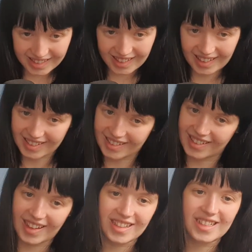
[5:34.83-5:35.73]

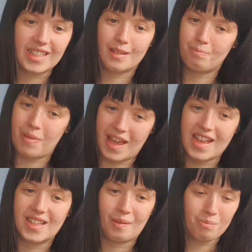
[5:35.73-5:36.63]
homozygous
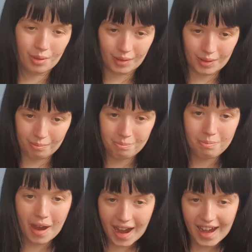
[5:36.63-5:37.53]
pairs are pulled
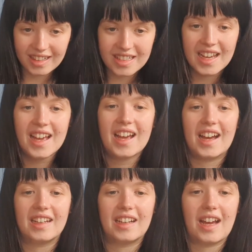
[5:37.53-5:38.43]
apart
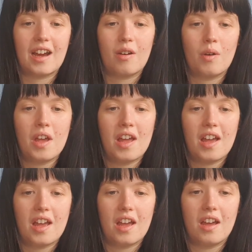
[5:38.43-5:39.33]
and now
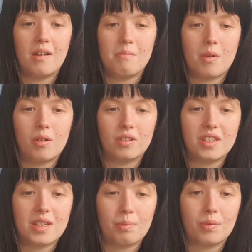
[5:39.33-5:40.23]
on
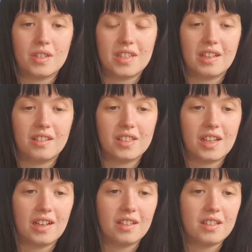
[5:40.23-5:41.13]
separate cell
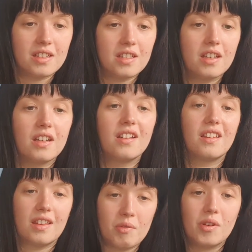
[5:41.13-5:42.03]
sides.
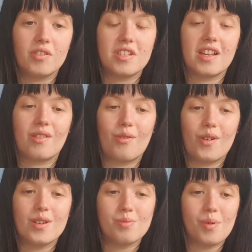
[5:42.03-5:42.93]
Then we go to
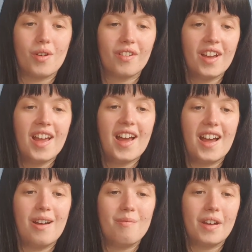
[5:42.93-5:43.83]
telophase 1,
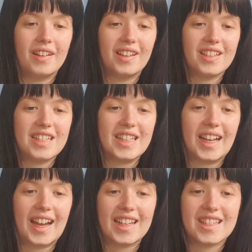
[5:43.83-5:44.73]
and this is in
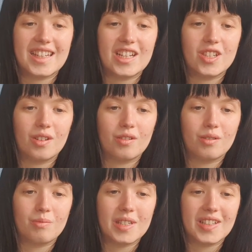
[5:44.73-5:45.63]
the last stage. The
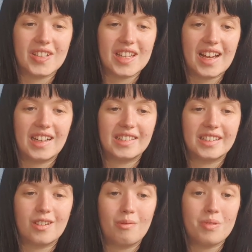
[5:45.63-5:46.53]
chromosomes are
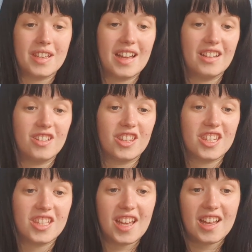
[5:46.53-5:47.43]
at the opposite ends of the
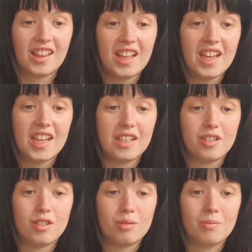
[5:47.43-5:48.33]
cell. In
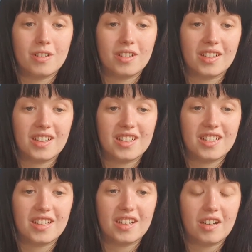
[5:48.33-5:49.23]
some
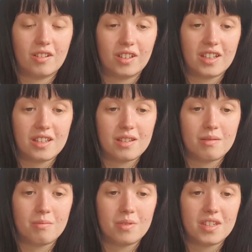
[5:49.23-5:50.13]

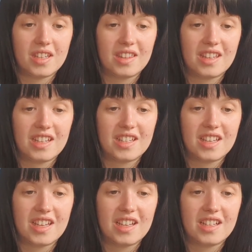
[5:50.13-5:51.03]
organisms, this
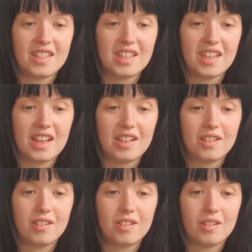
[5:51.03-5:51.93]
is the
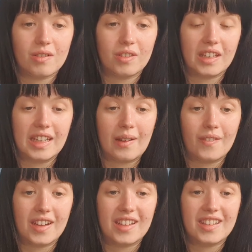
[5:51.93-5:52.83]
end of the
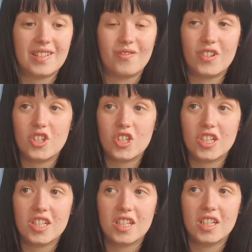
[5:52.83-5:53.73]
gamete
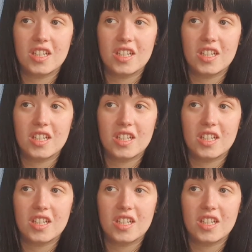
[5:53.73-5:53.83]
division.